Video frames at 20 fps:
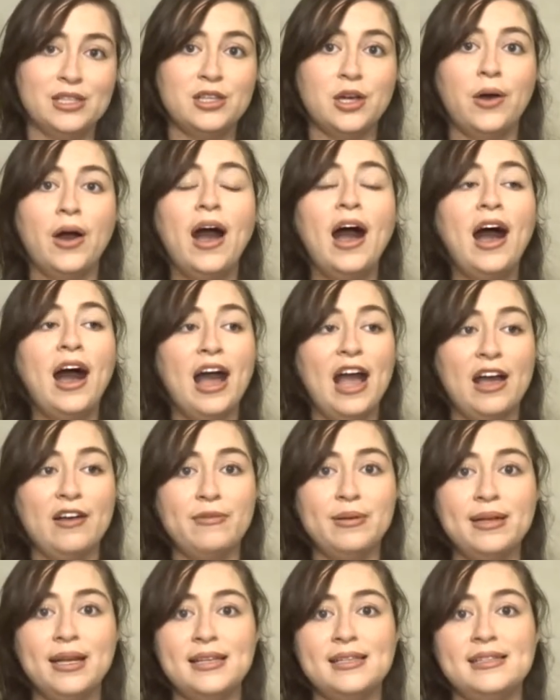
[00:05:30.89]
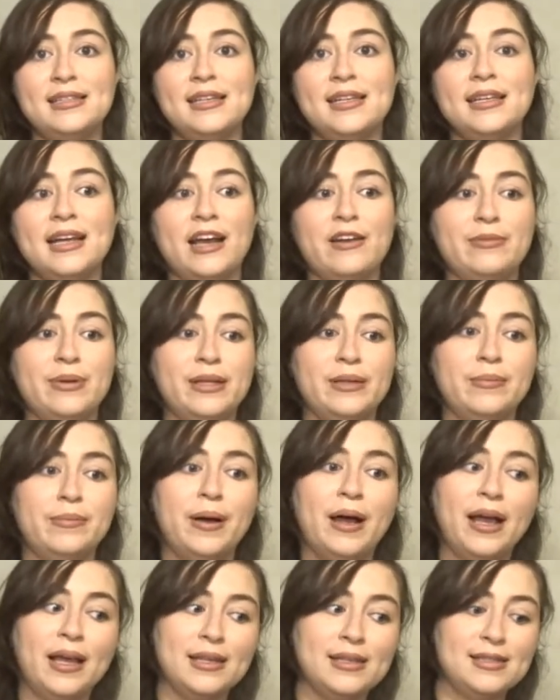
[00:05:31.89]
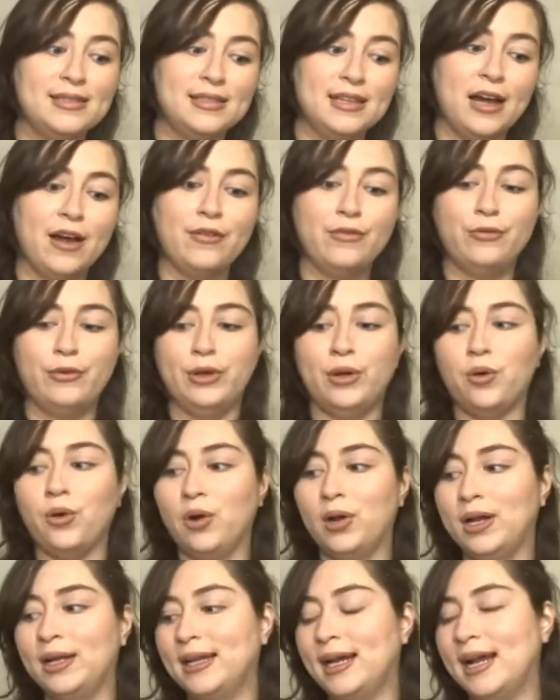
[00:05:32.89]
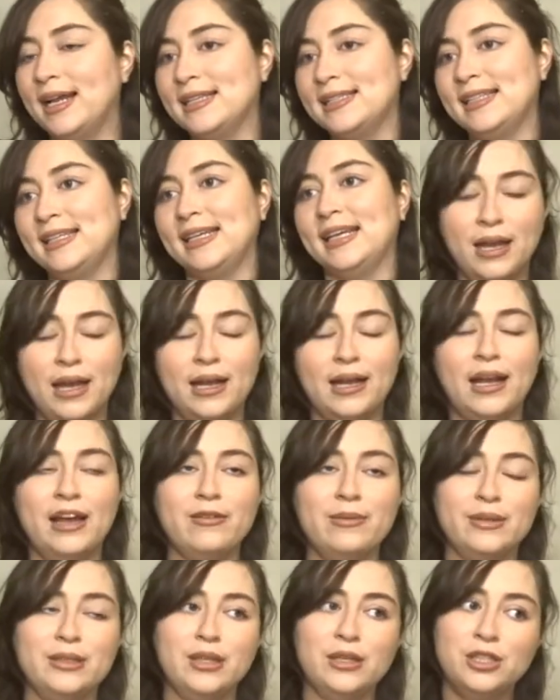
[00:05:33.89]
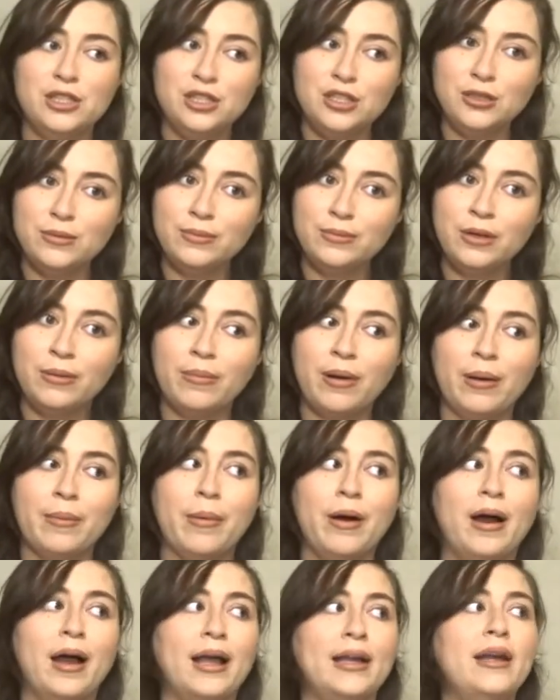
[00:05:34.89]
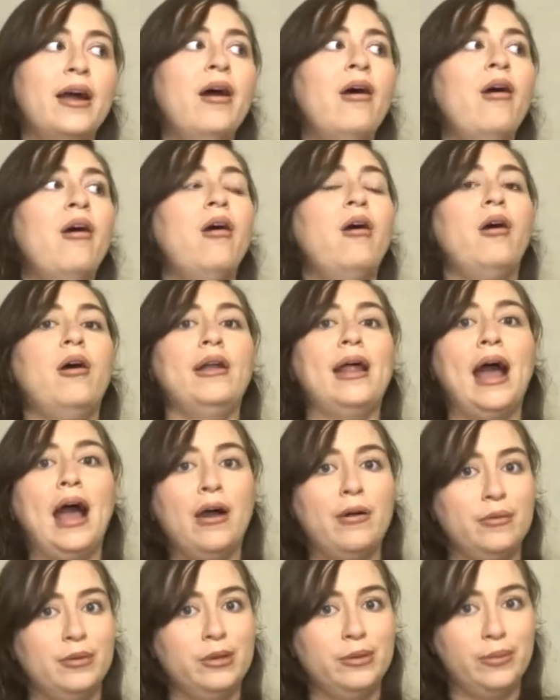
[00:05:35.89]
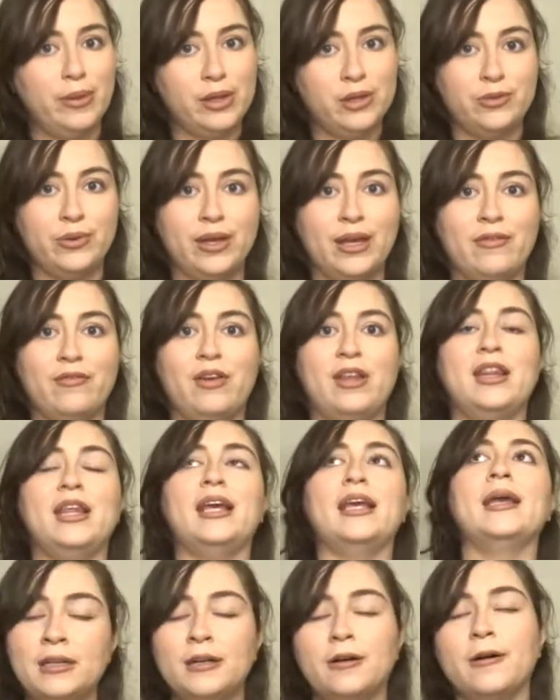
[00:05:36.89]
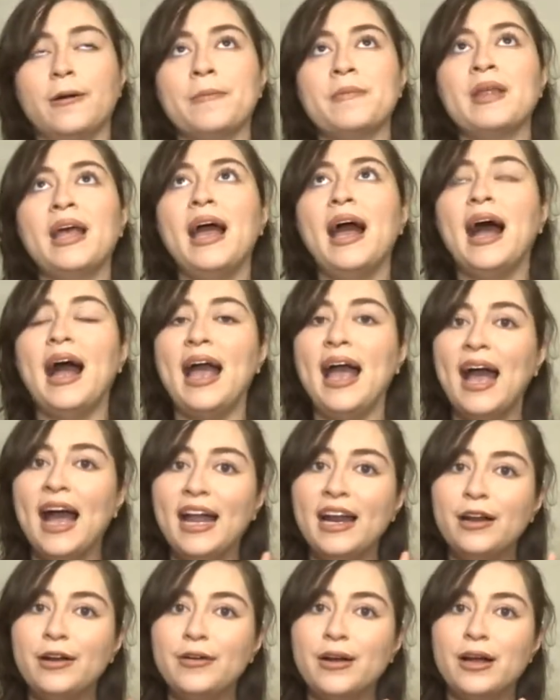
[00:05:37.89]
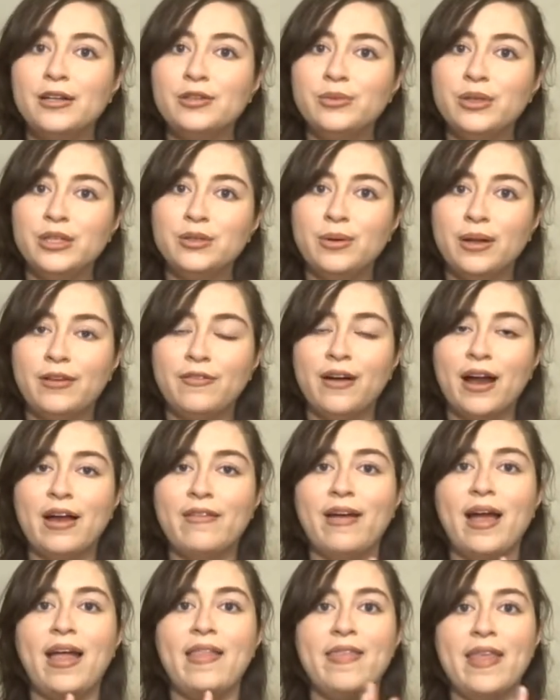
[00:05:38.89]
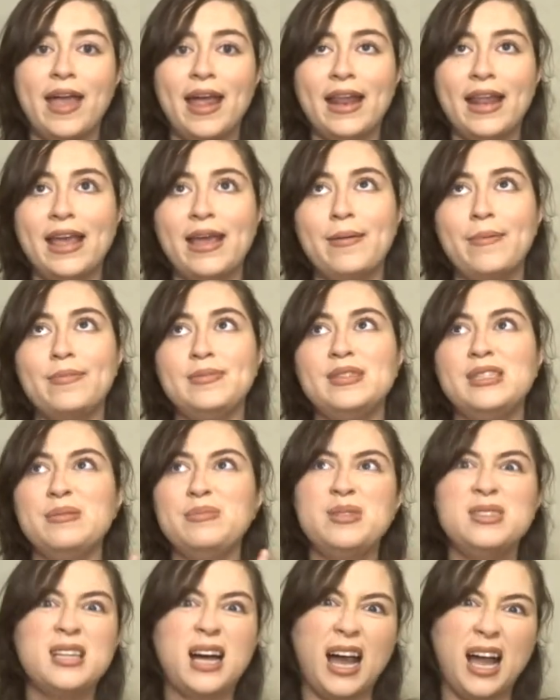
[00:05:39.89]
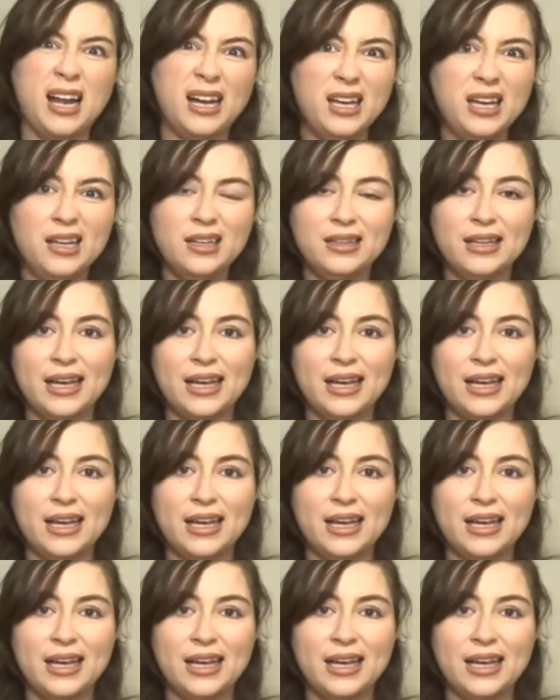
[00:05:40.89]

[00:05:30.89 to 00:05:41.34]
So I have been nesting, I've been buying stuff, reorganizing, and I have been consuming my mind on how I'm going to be doing everything. I had it around week 25 and then it subsided.